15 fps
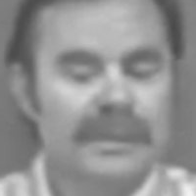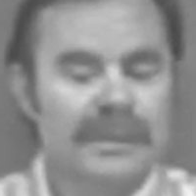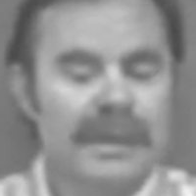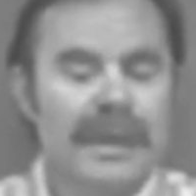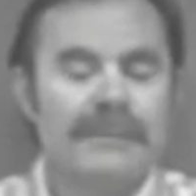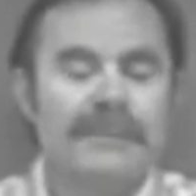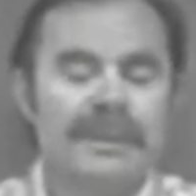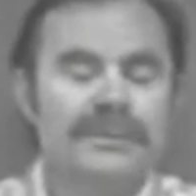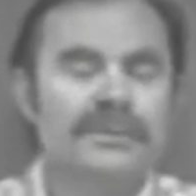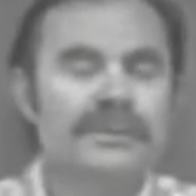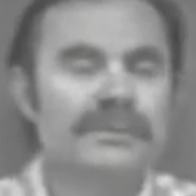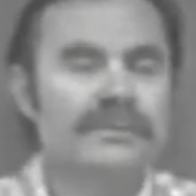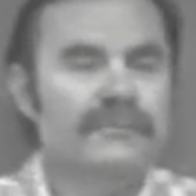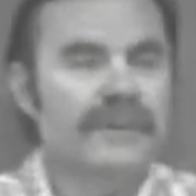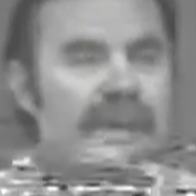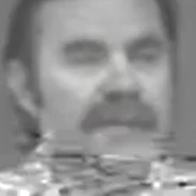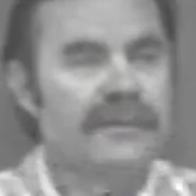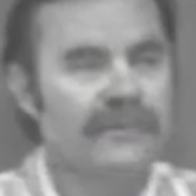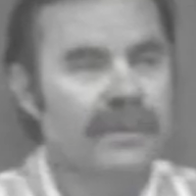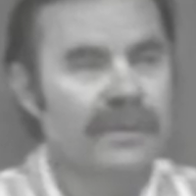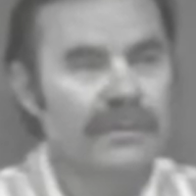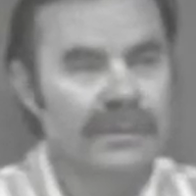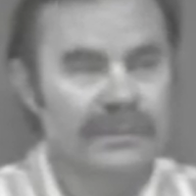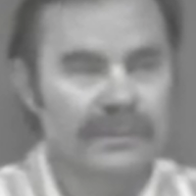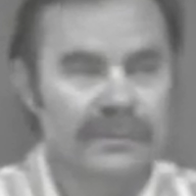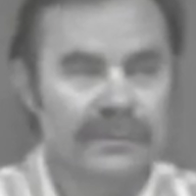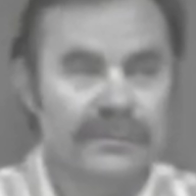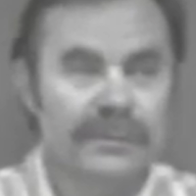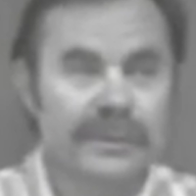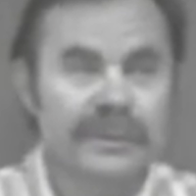I'm not sure, in fact, if all people
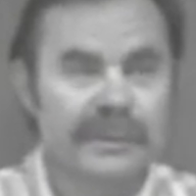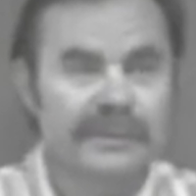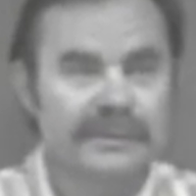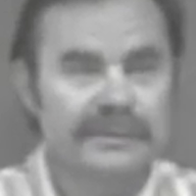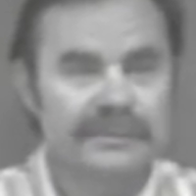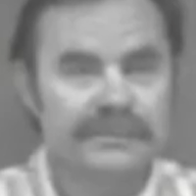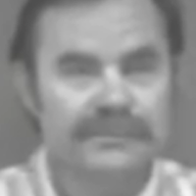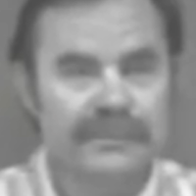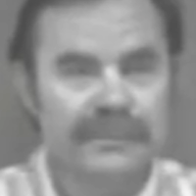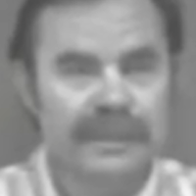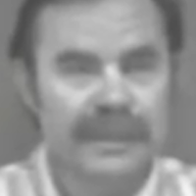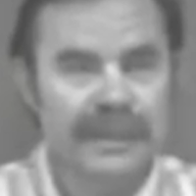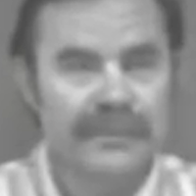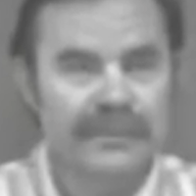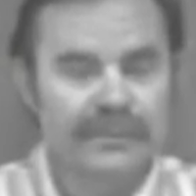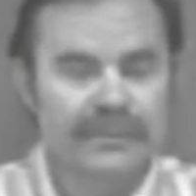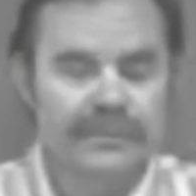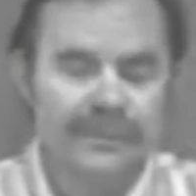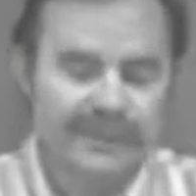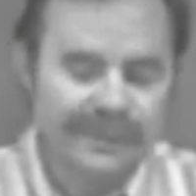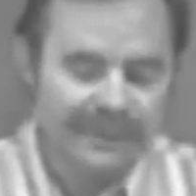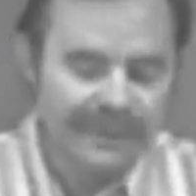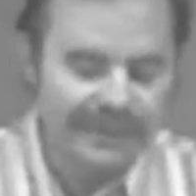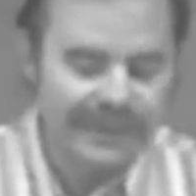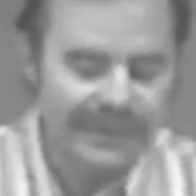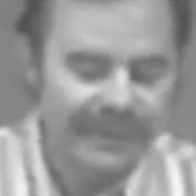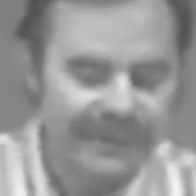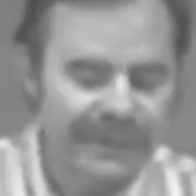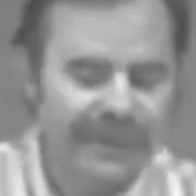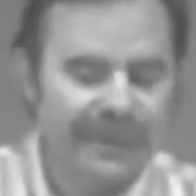are doing this. I don't know what
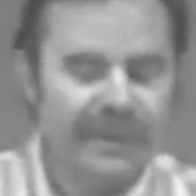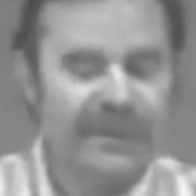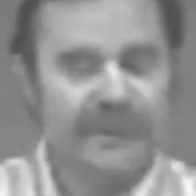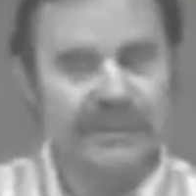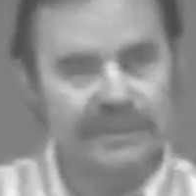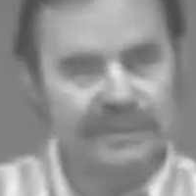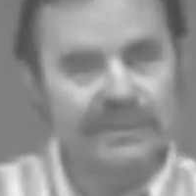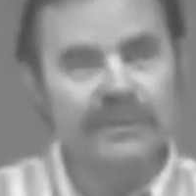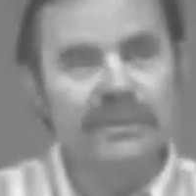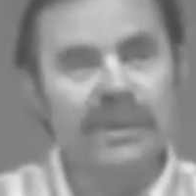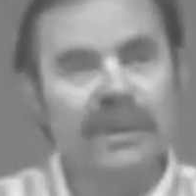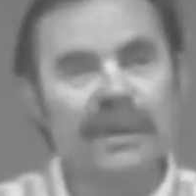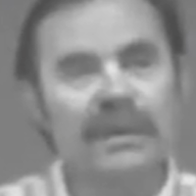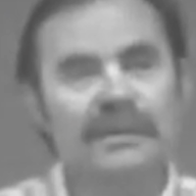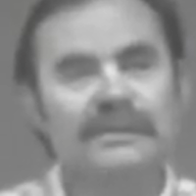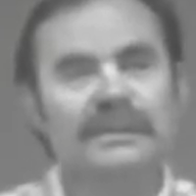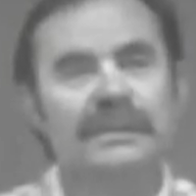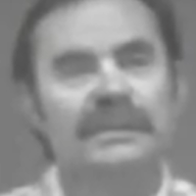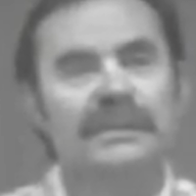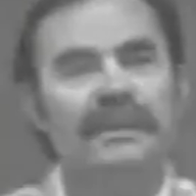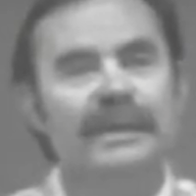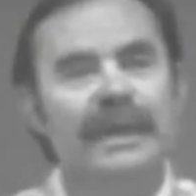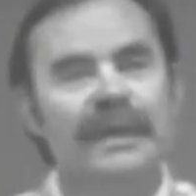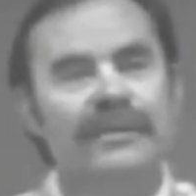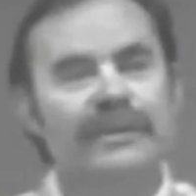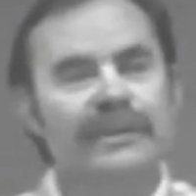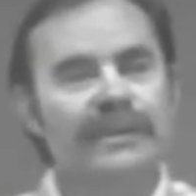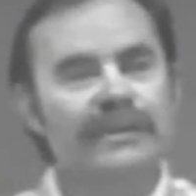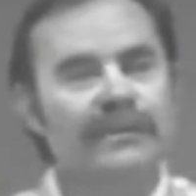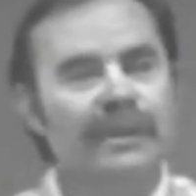the, the law. There's new laws, and
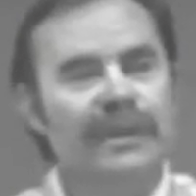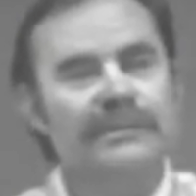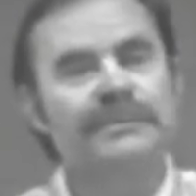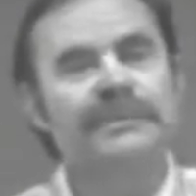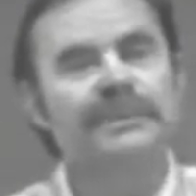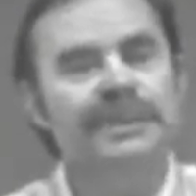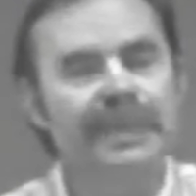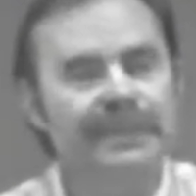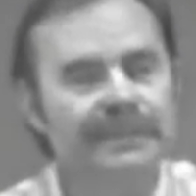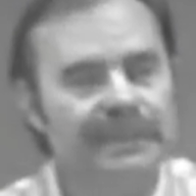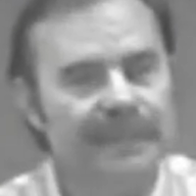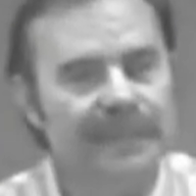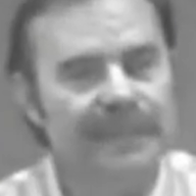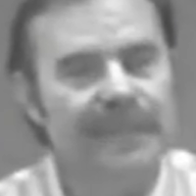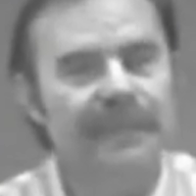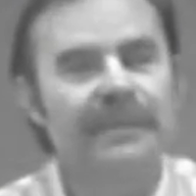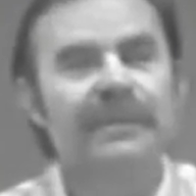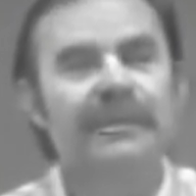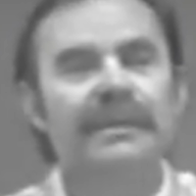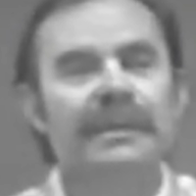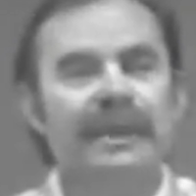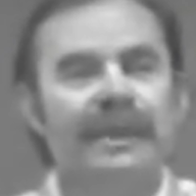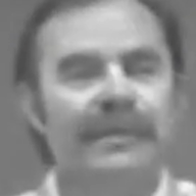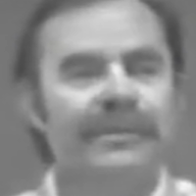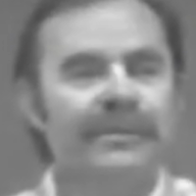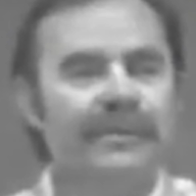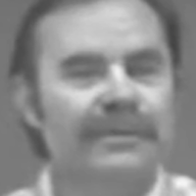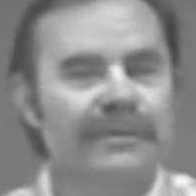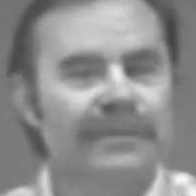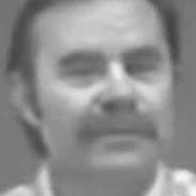the new laws have been changed again,
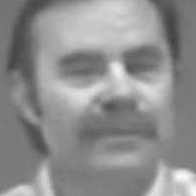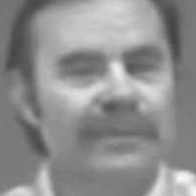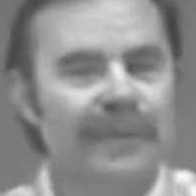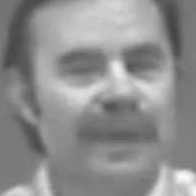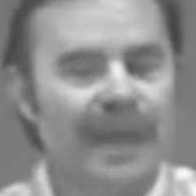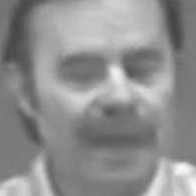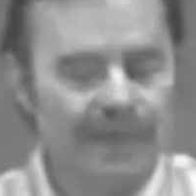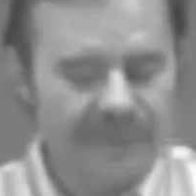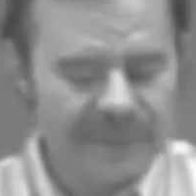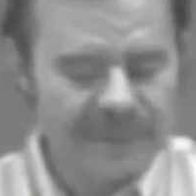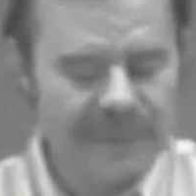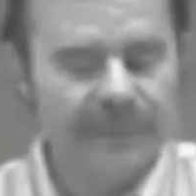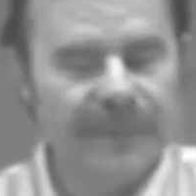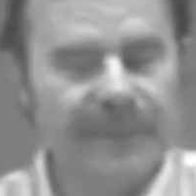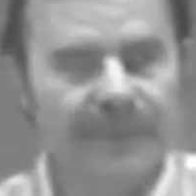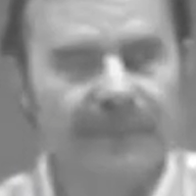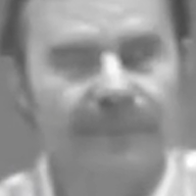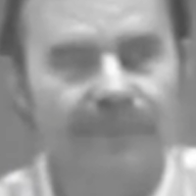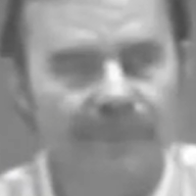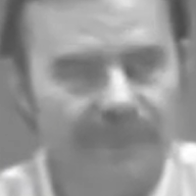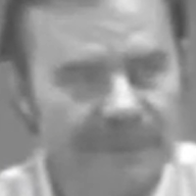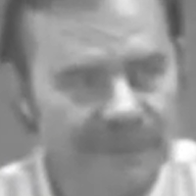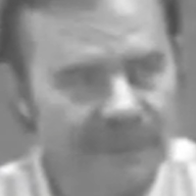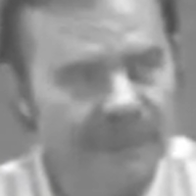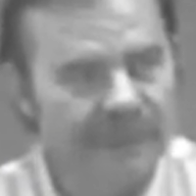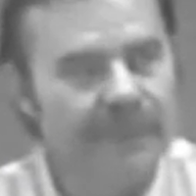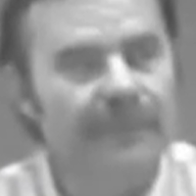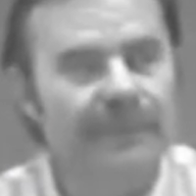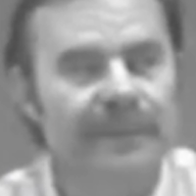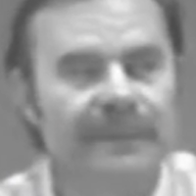and how much they're being enforced on
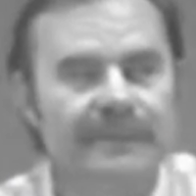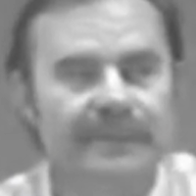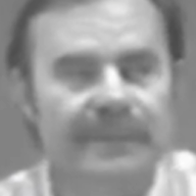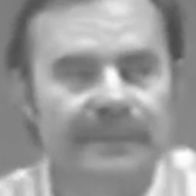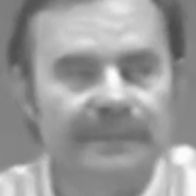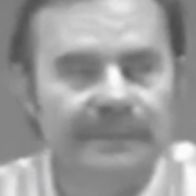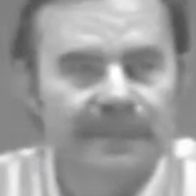some of these things,